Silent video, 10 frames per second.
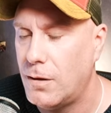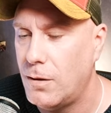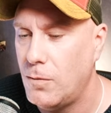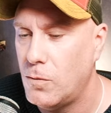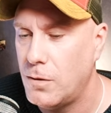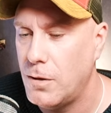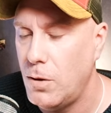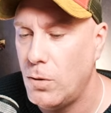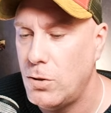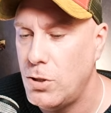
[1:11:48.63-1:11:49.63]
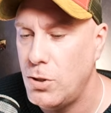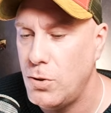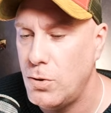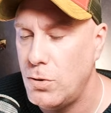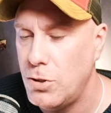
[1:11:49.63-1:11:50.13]
on the node
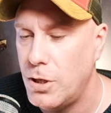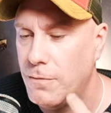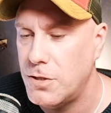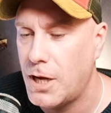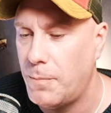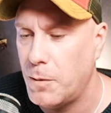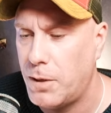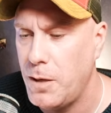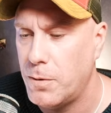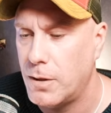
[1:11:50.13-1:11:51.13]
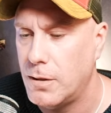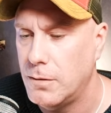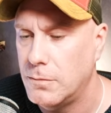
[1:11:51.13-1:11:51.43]
2 should have stopped the playbook.